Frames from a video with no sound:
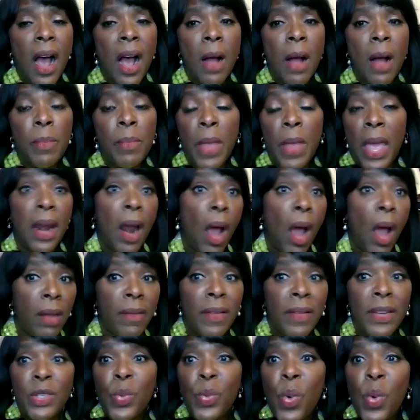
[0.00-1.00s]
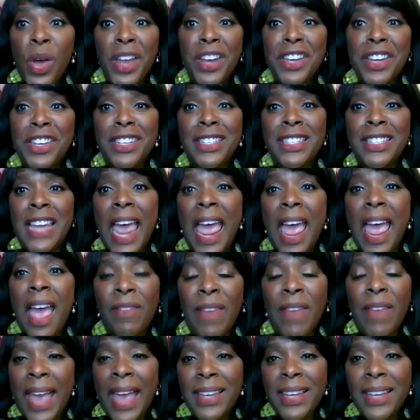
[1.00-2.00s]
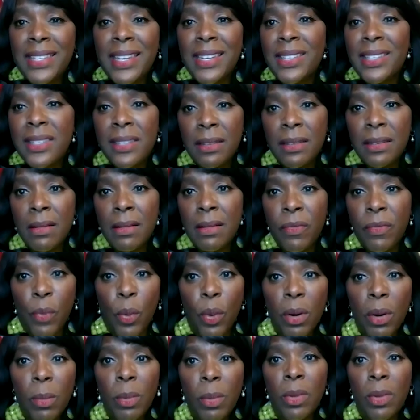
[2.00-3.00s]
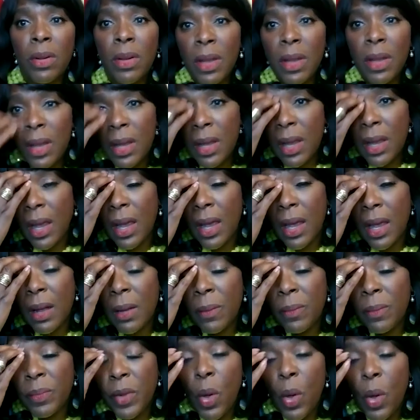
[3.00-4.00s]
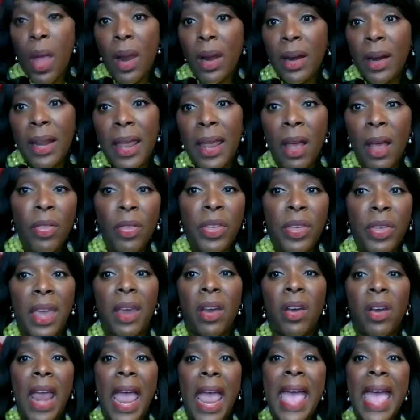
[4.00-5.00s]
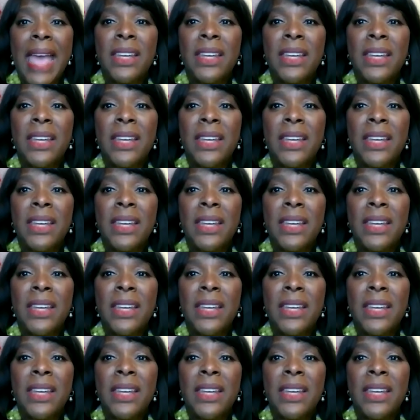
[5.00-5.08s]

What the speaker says: And all of us want to have access to affordable, quality healthcare.